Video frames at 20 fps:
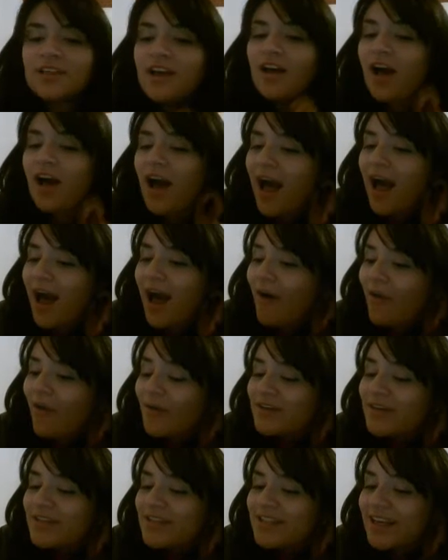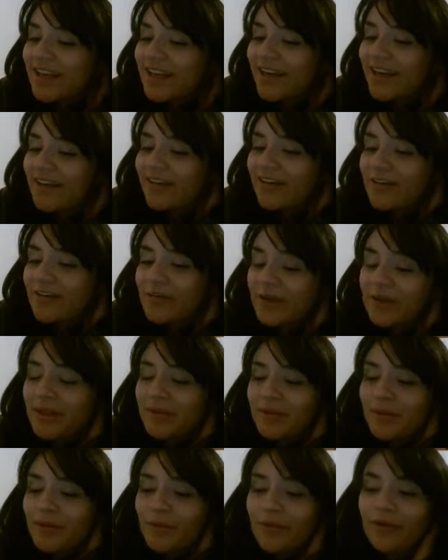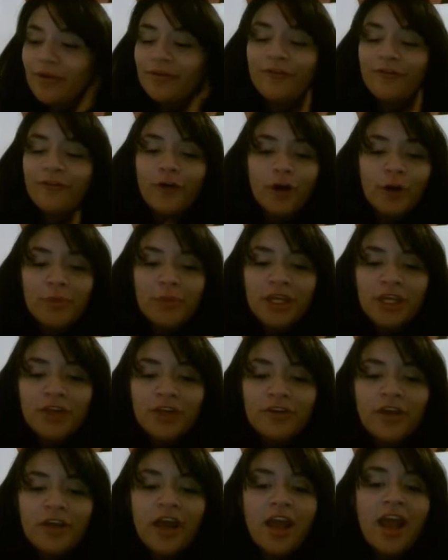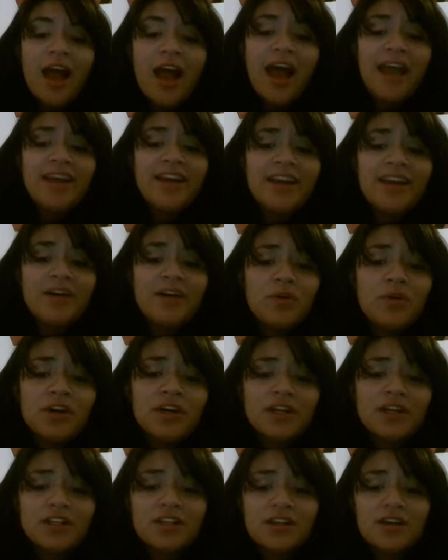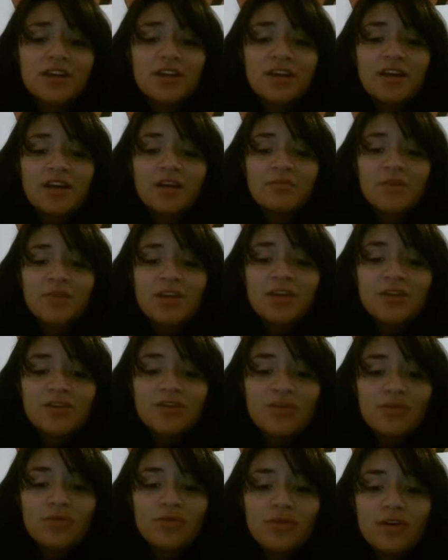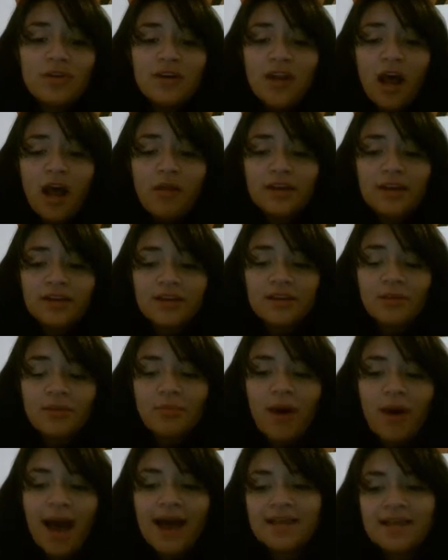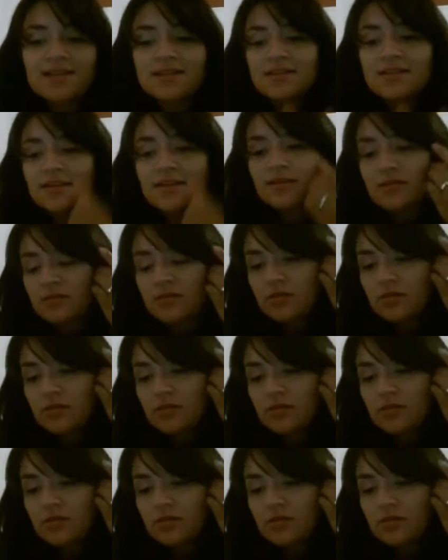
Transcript: How is the incorrect form here? I didn't work because you are doubling the past.